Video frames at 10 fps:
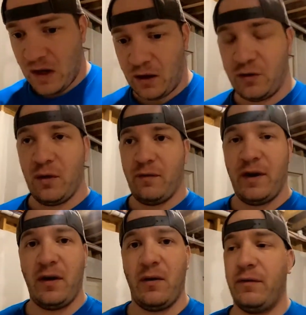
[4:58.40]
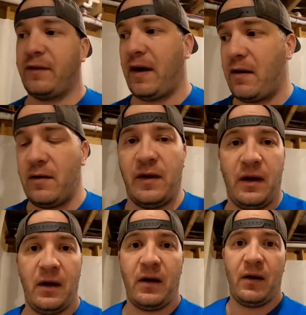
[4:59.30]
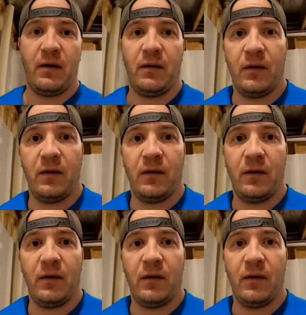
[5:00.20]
I'll do a video of tearing the